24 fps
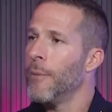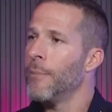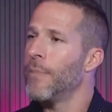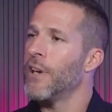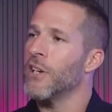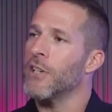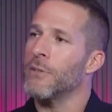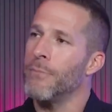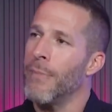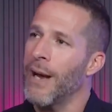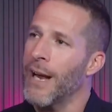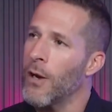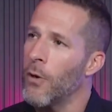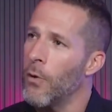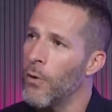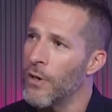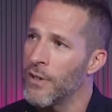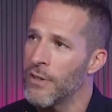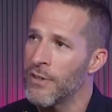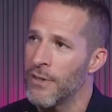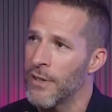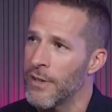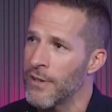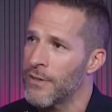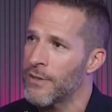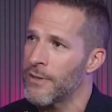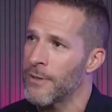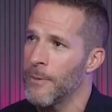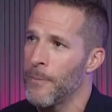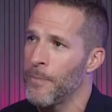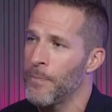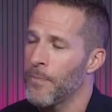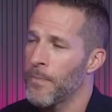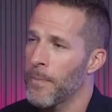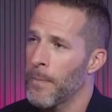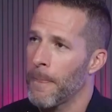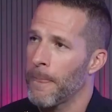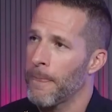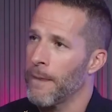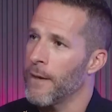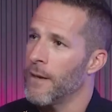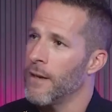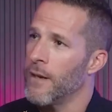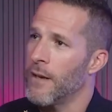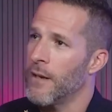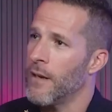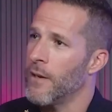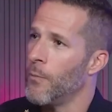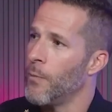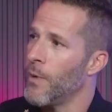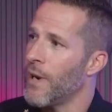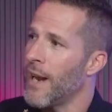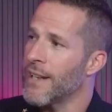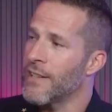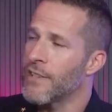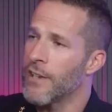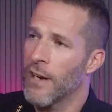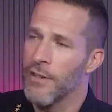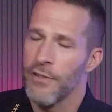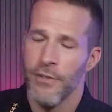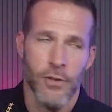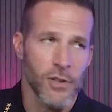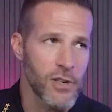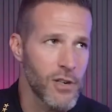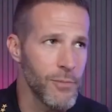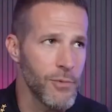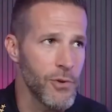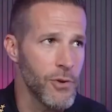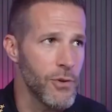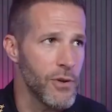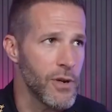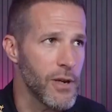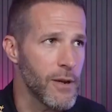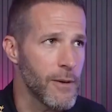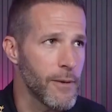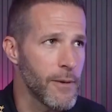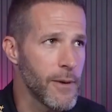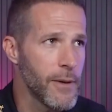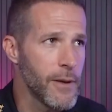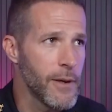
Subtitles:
Because my goal is this. When I talk to the community,